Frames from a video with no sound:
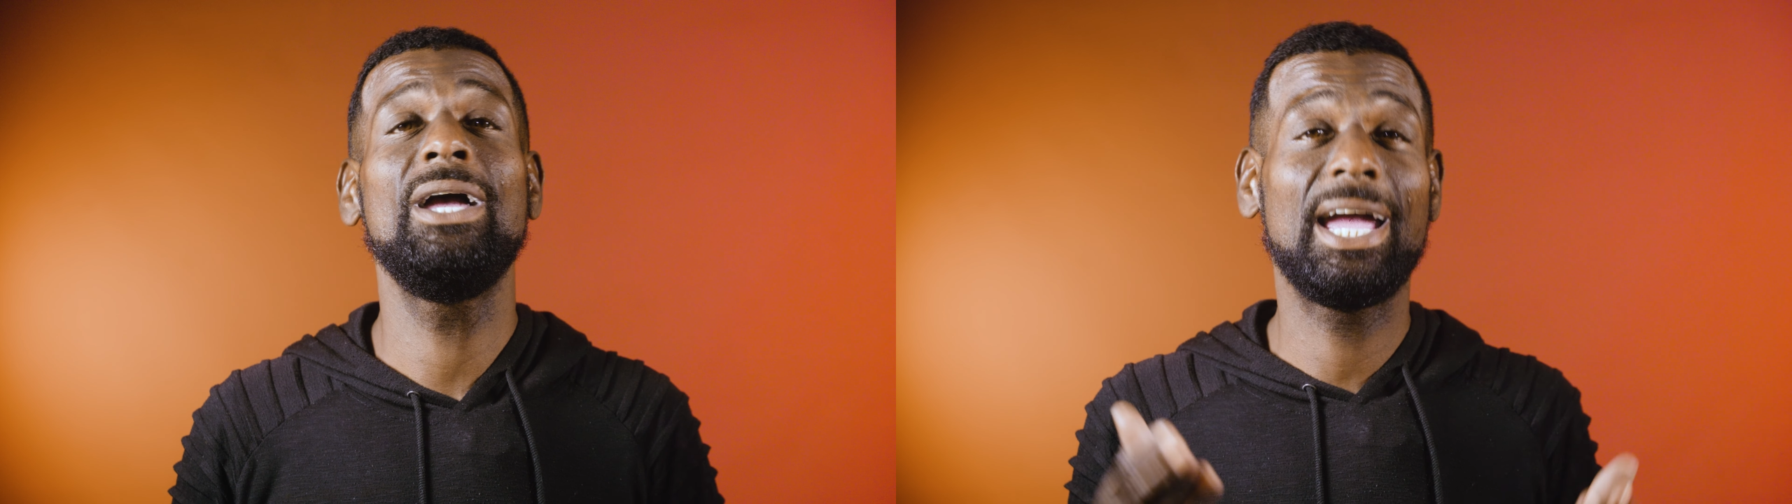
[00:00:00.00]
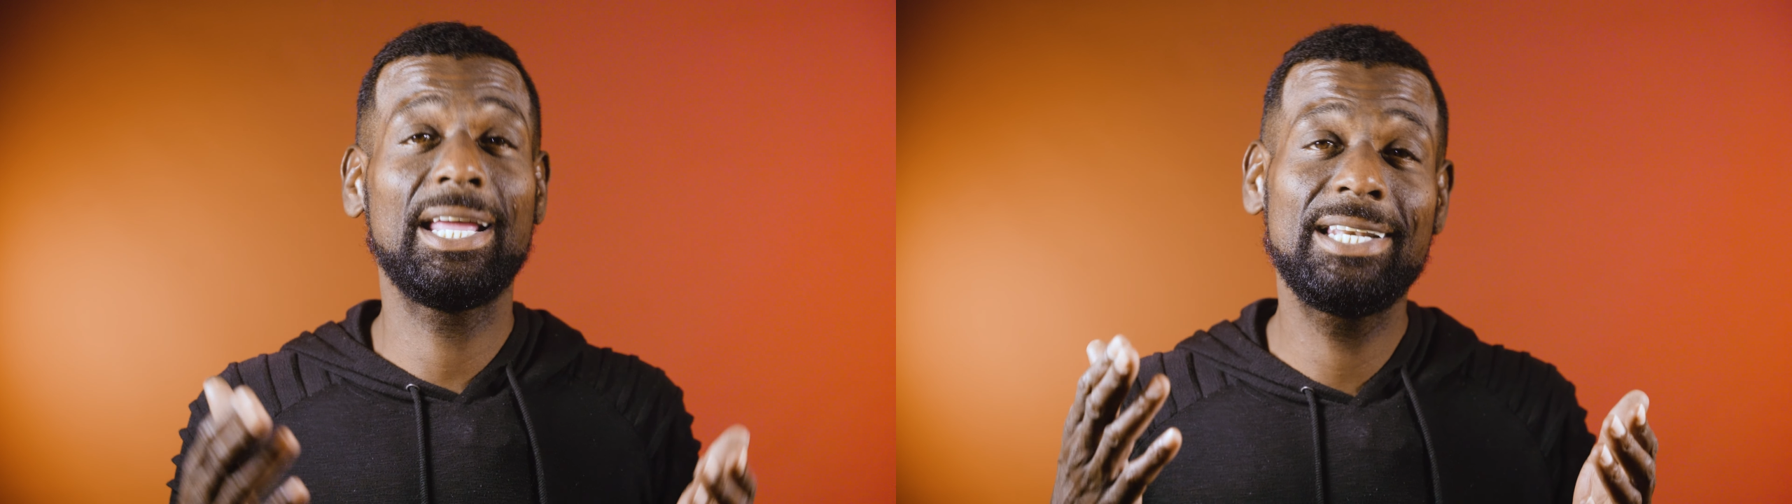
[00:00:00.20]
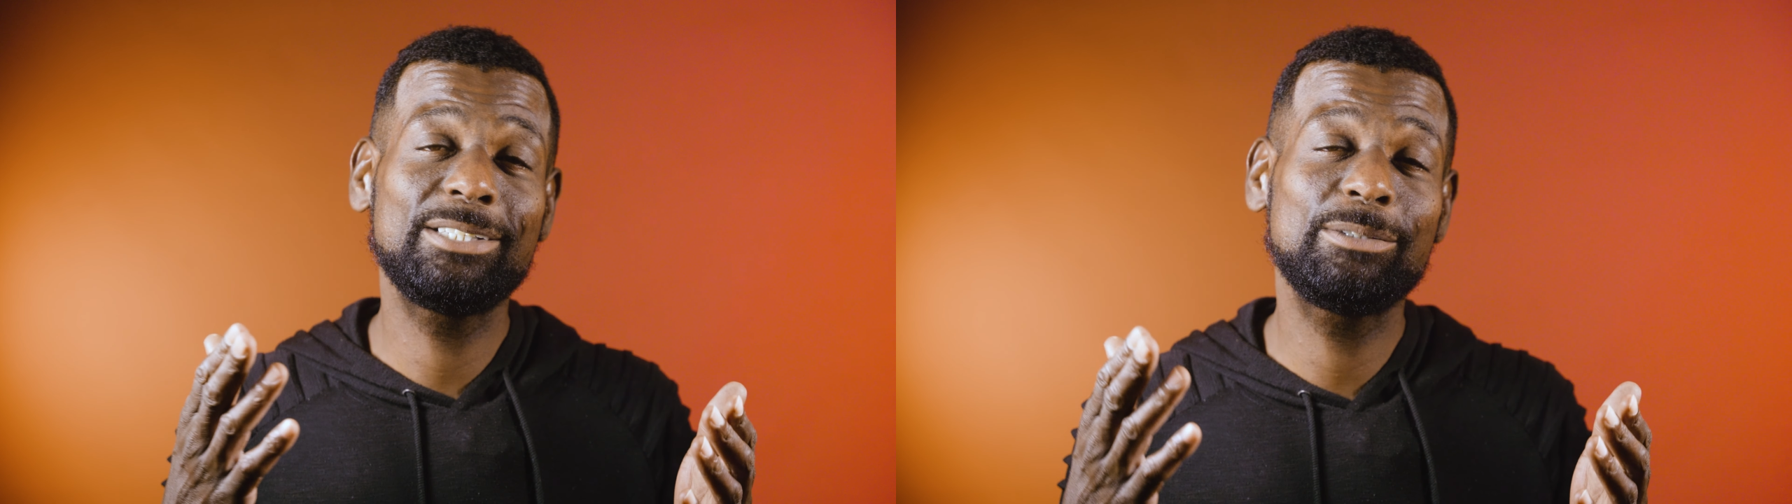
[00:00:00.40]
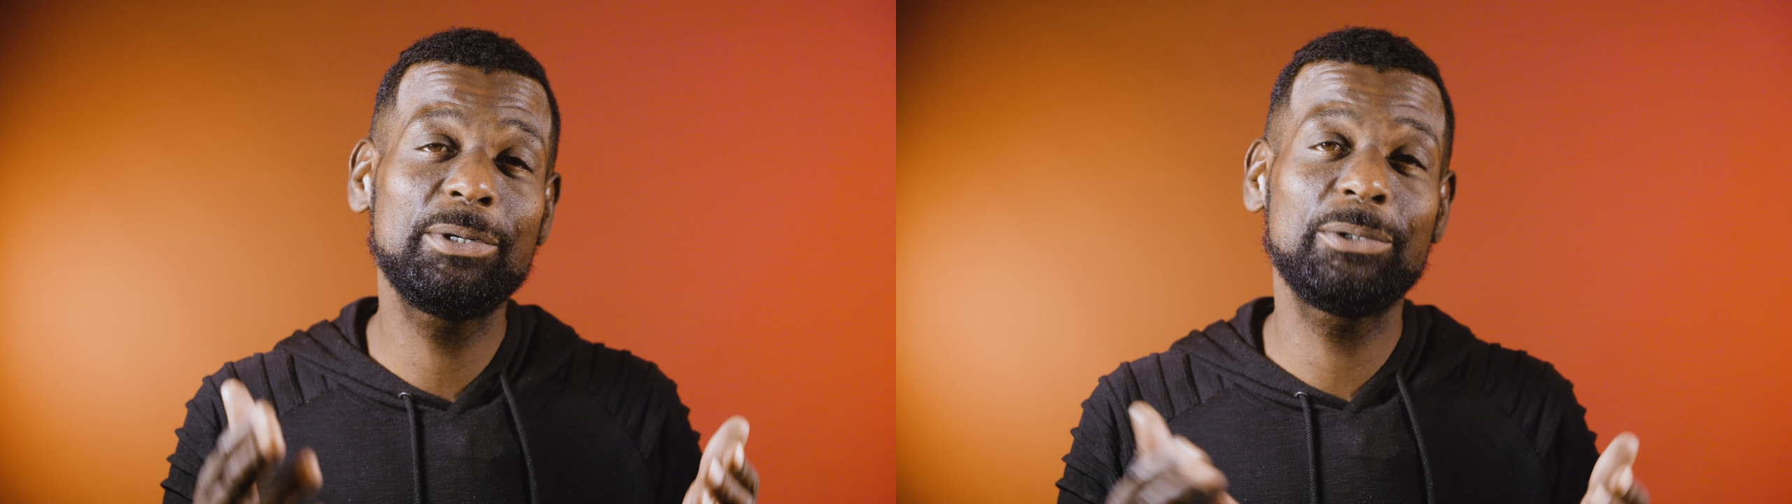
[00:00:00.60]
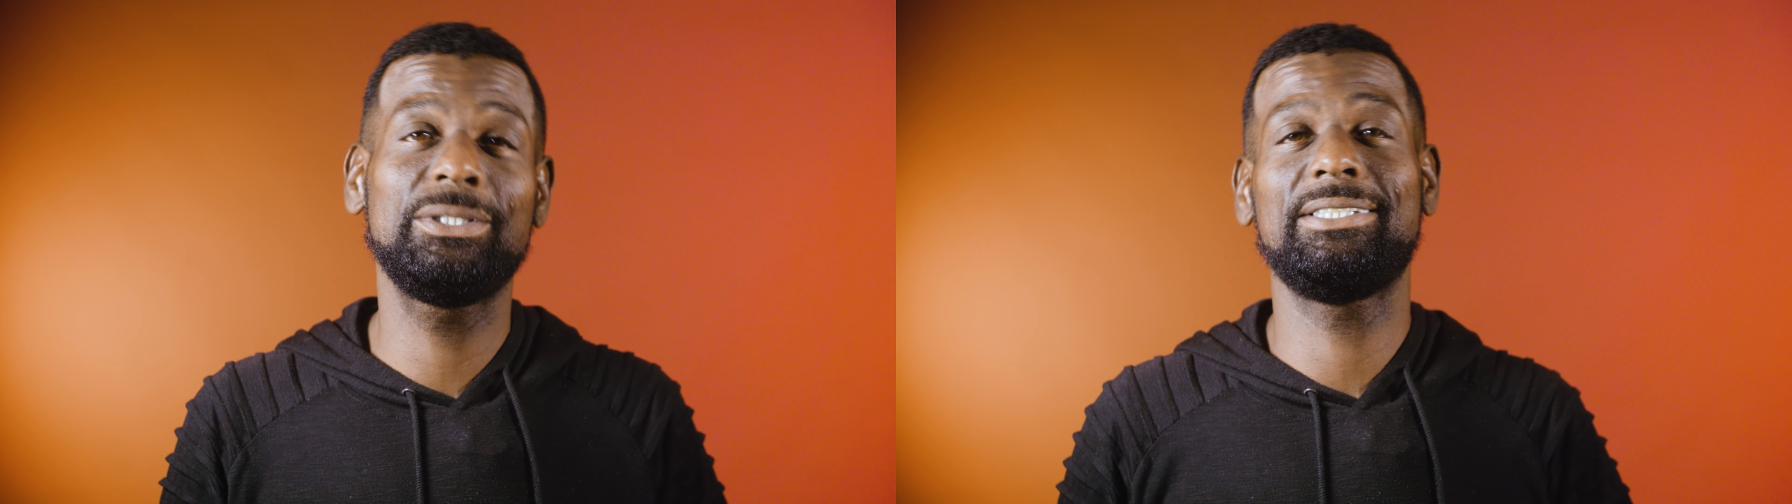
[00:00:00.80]
and let's
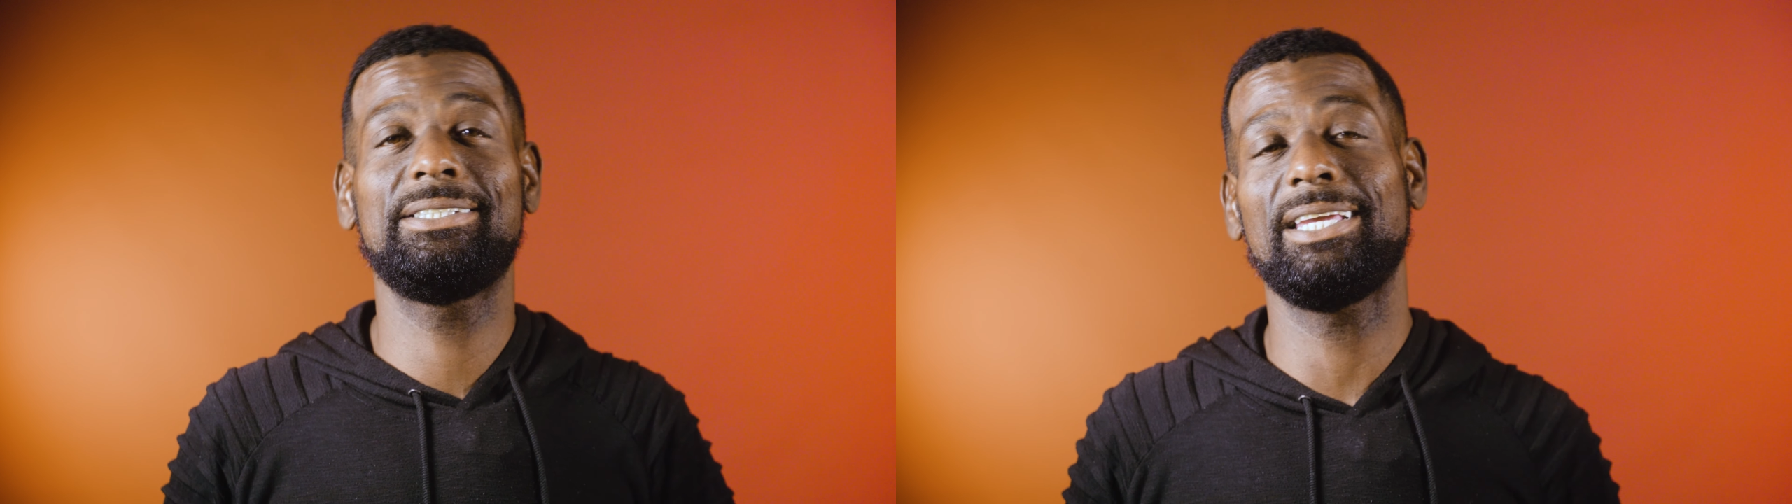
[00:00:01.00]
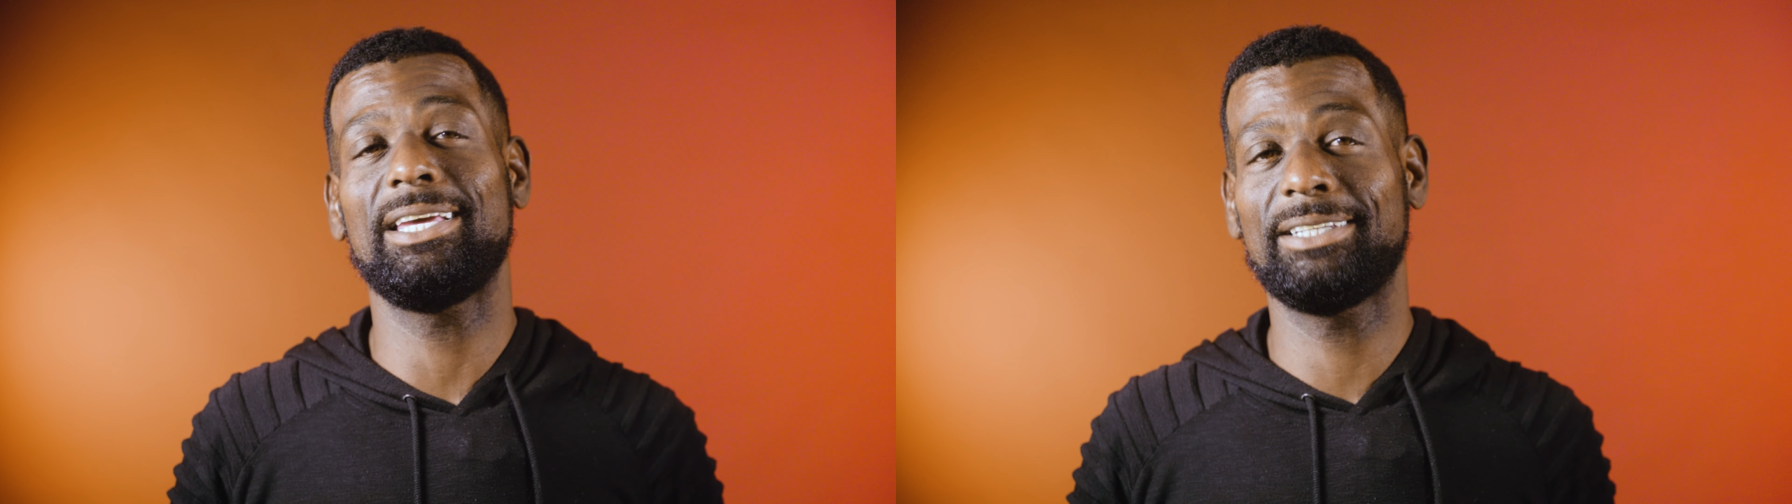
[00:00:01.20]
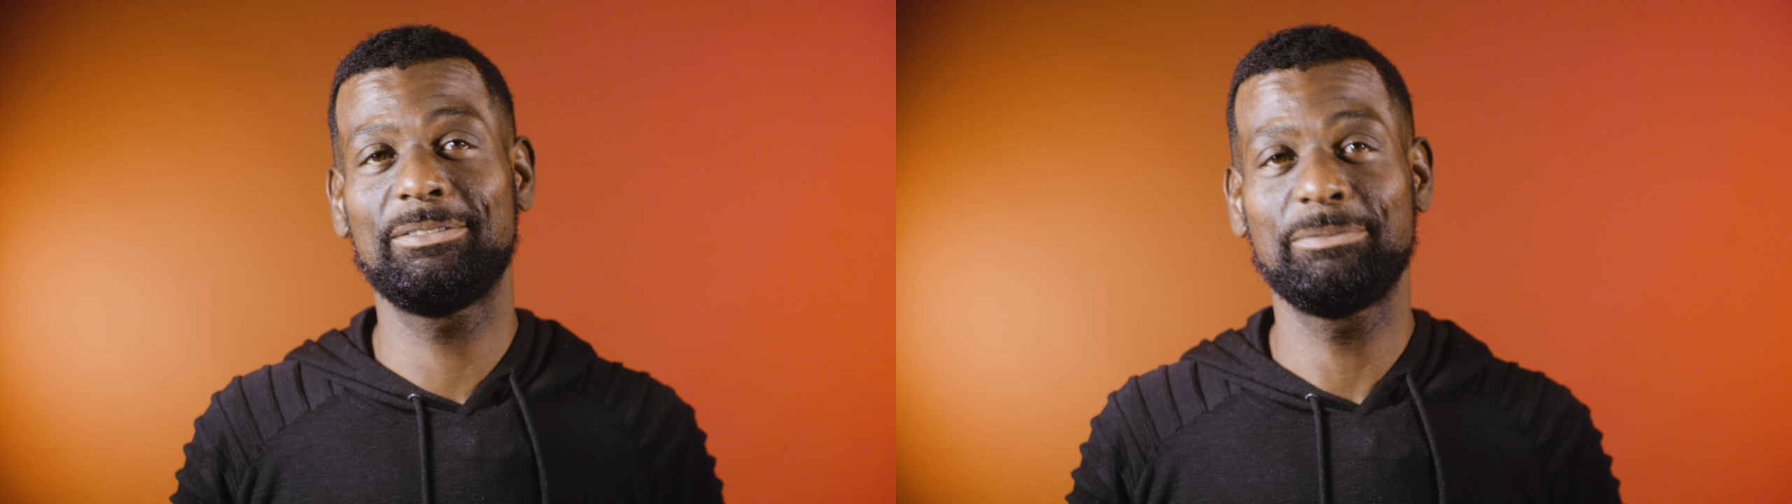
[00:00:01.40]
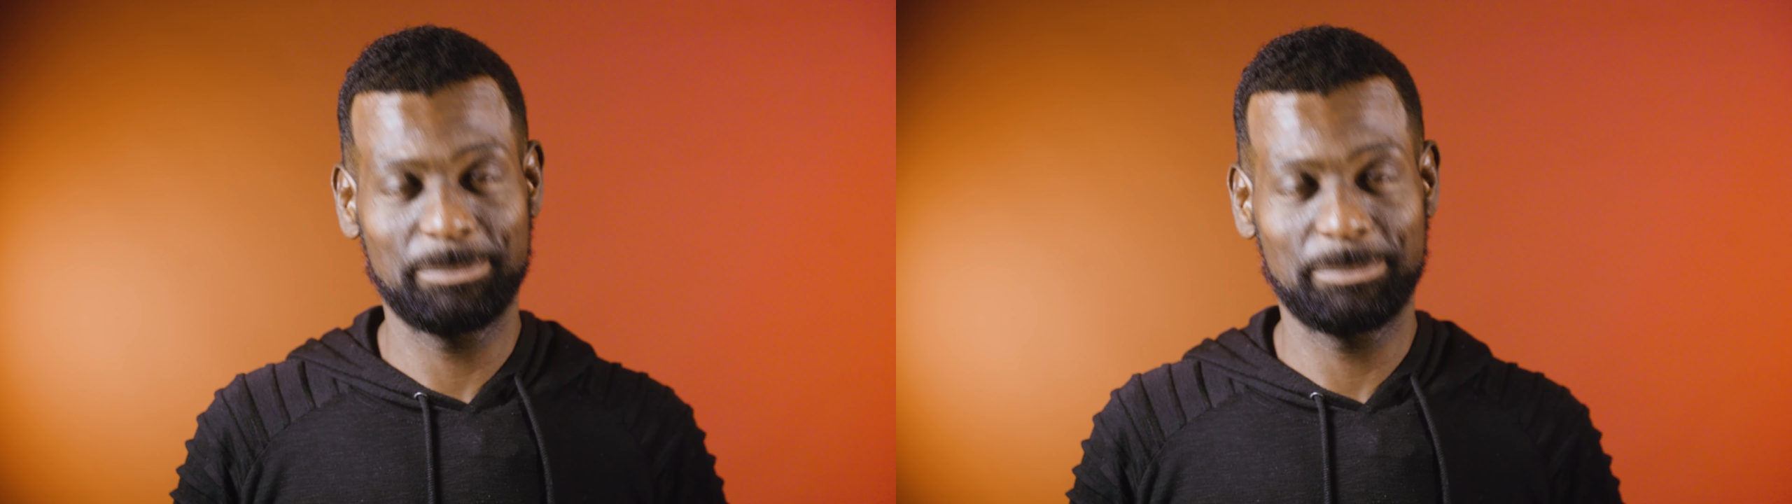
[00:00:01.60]
build this together.